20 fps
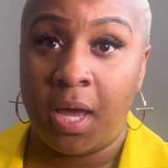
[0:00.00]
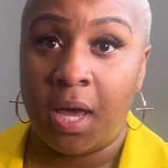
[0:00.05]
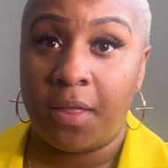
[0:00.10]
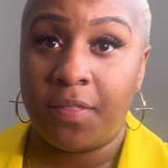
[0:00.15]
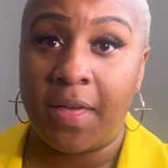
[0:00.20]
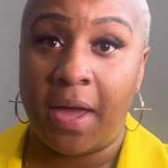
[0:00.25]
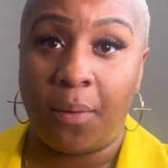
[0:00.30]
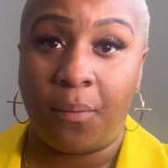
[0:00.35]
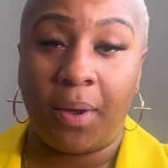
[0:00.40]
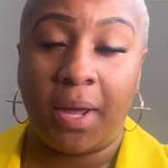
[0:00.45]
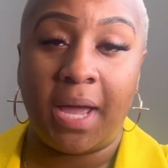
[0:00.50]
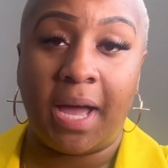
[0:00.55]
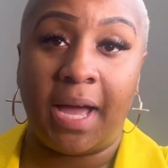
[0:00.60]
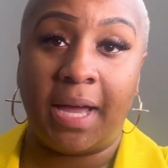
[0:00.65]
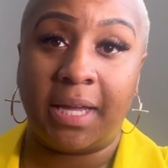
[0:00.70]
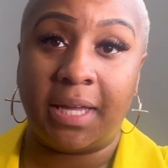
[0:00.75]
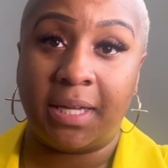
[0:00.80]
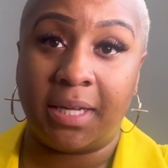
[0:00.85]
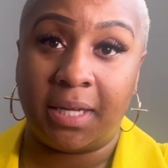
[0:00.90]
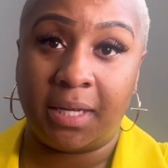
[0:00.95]
That way I
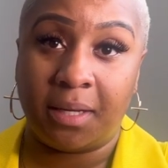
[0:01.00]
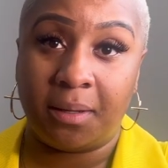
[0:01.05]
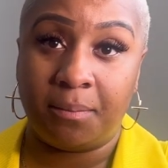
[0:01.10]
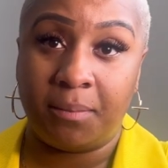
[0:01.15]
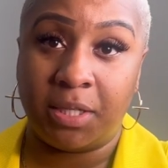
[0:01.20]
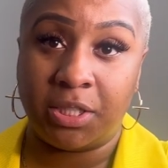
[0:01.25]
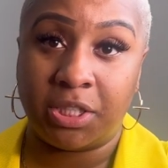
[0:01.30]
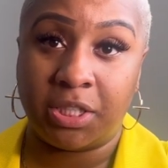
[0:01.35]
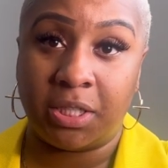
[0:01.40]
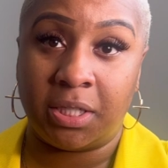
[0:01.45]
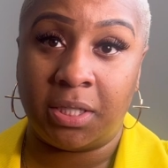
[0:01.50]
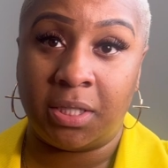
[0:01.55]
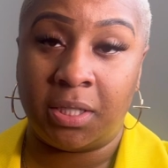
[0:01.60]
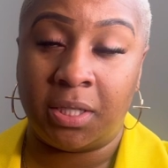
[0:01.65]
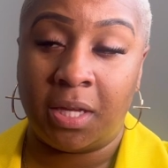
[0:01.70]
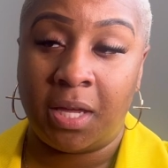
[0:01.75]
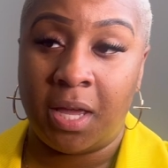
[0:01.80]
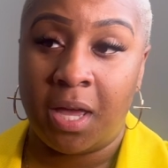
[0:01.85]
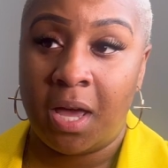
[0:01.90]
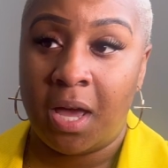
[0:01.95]
can get
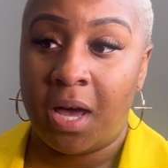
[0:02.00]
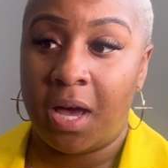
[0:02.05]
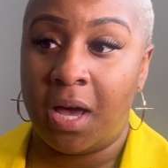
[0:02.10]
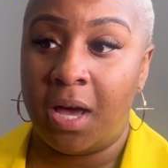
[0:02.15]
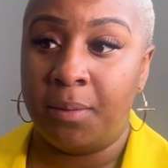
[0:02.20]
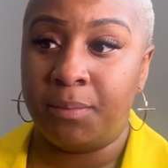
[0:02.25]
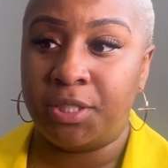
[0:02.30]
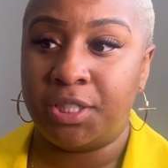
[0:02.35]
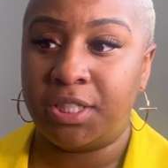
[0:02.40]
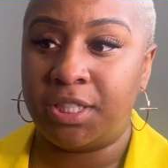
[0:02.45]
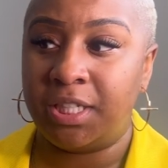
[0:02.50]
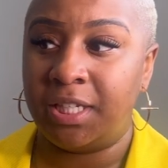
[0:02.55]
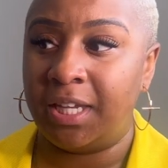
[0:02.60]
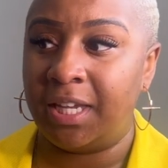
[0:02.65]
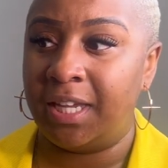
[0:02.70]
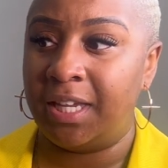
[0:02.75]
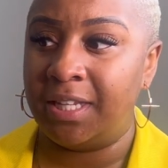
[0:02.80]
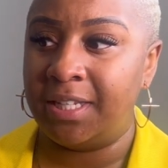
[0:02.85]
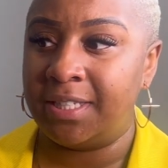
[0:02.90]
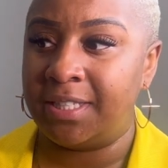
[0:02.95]
commission.
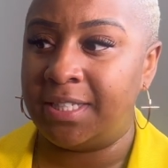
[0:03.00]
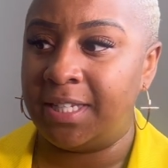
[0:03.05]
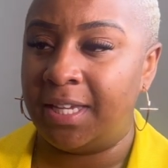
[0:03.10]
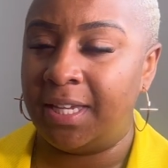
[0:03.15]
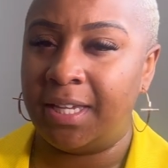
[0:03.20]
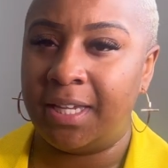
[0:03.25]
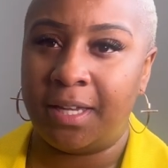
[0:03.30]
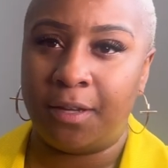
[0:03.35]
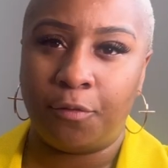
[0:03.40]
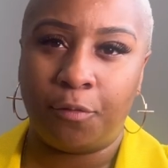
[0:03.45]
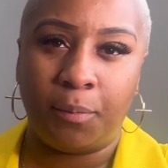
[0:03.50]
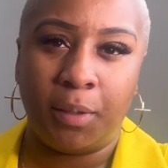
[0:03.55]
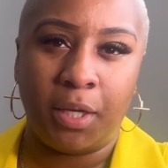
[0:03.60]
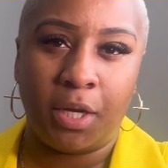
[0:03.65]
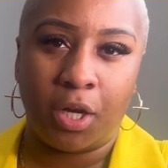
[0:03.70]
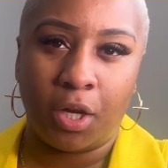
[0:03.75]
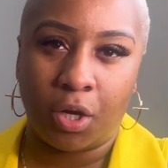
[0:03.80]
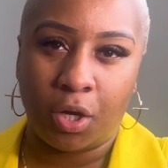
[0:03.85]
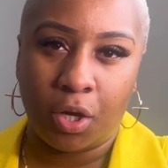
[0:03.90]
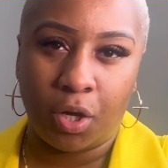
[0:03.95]
Shein did give me
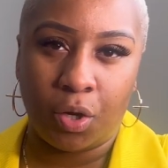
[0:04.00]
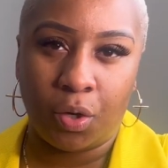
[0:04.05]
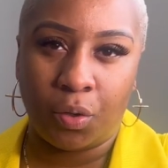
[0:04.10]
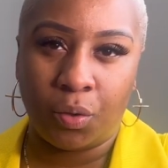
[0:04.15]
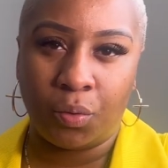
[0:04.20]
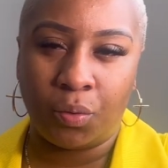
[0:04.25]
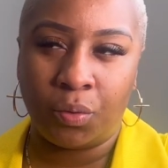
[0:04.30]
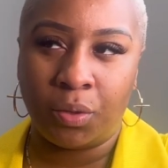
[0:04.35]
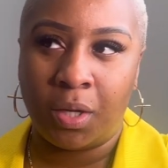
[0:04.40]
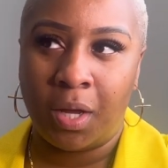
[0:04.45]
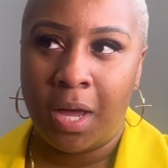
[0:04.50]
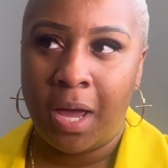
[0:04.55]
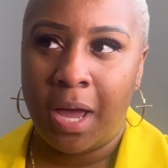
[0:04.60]
a code.